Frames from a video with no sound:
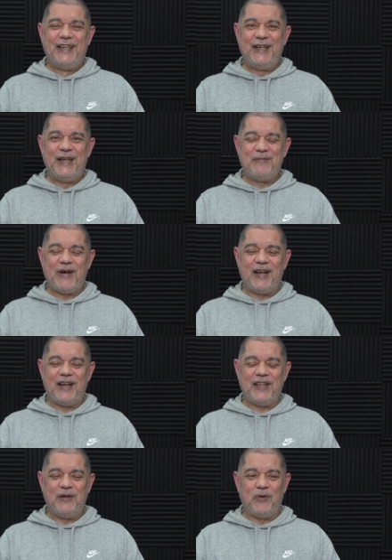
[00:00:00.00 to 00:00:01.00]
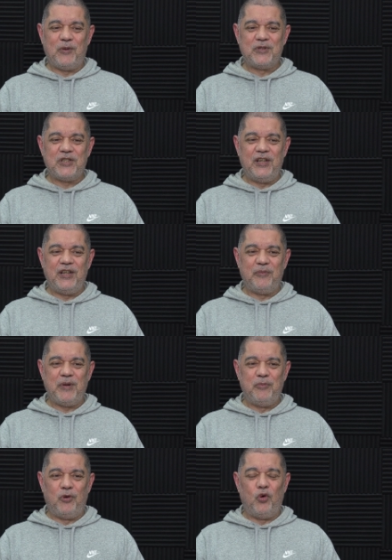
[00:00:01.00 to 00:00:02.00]
Um, and I think what was a little
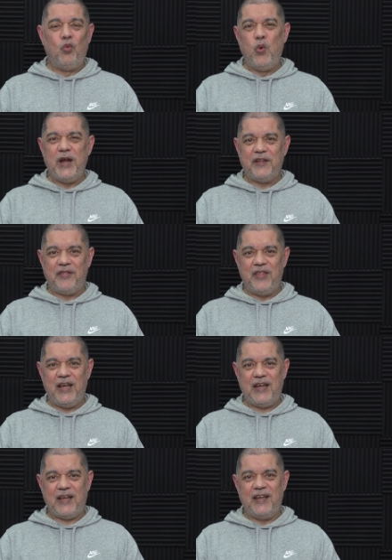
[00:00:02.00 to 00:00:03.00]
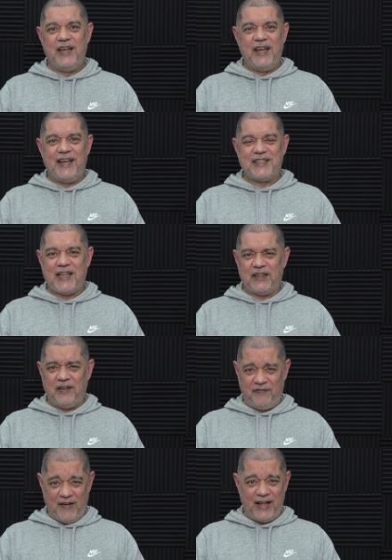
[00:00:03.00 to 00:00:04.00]
bit more weird there is that the
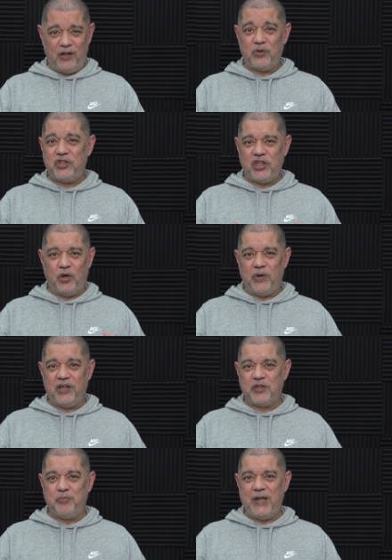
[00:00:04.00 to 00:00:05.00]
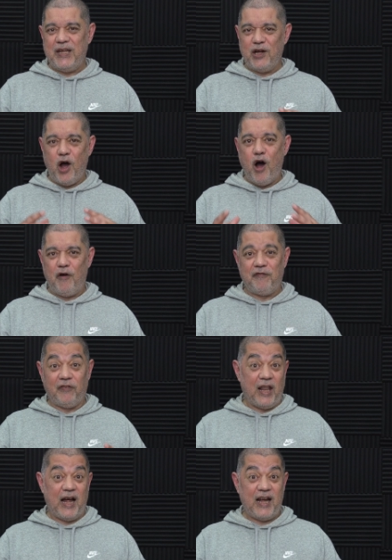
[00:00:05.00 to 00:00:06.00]
file was showing as being
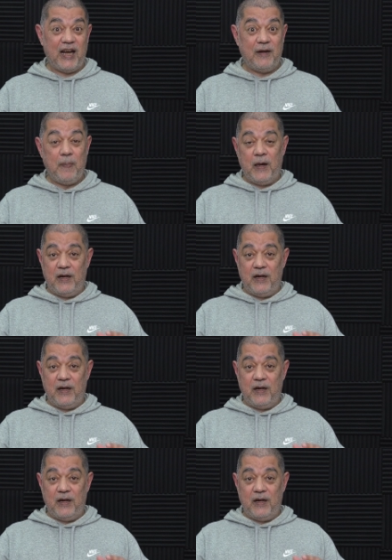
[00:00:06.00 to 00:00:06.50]
offline.